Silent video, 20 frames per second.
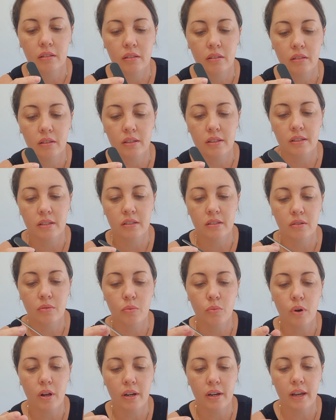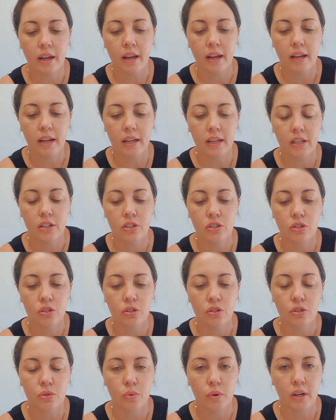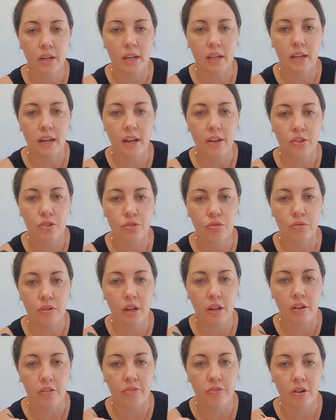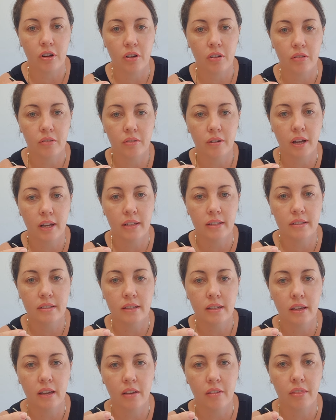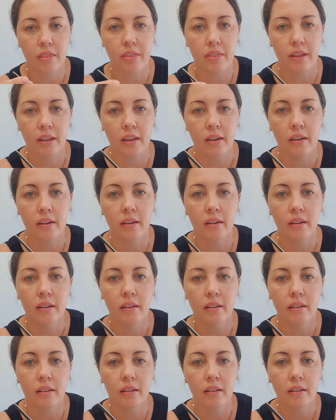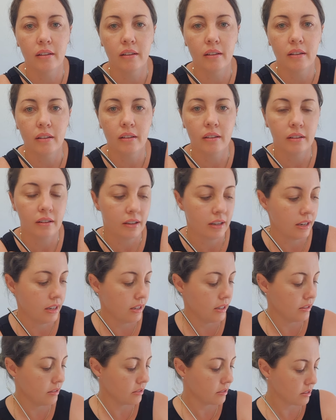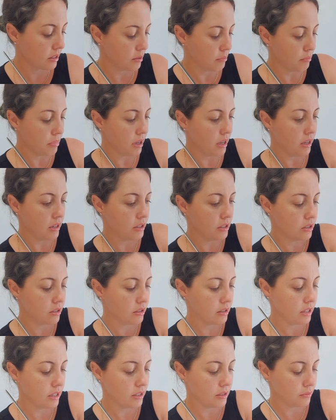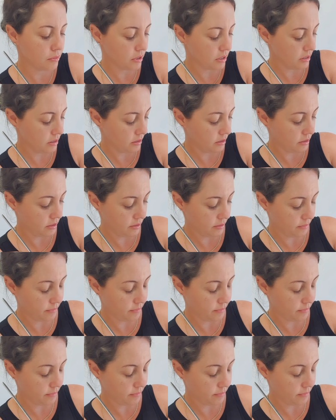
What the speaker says: this is a 180-220 natural nail file, and see how thin it is compared to these ones.